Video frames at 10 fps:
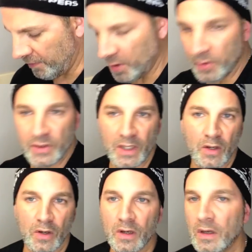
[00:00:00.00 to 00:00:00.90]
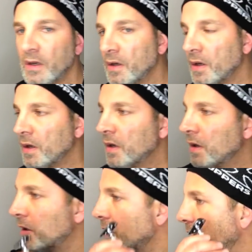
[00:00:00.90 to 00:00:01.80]
if you're using your
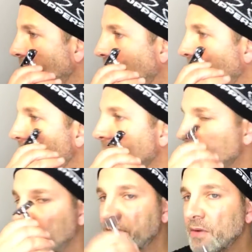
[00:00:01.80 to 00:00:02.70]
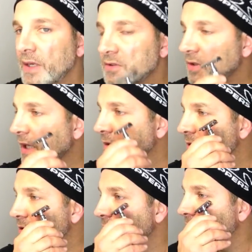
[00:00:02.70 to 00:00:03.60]
uh, safety razor, again,
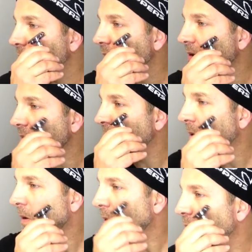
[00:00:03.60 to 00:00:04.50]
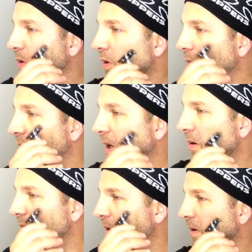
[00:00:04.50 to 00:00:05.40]
just start up here, work your way
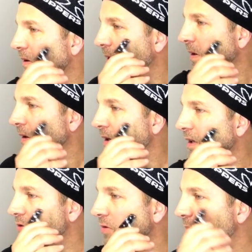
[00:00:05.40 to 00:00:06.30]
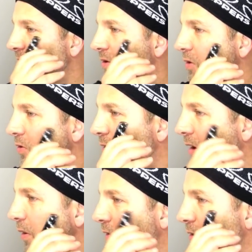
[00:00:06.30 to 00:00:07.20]
down, and trim it to
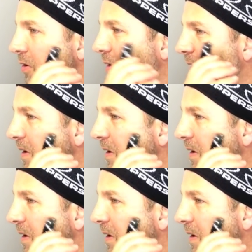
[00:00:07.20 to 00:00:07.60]
however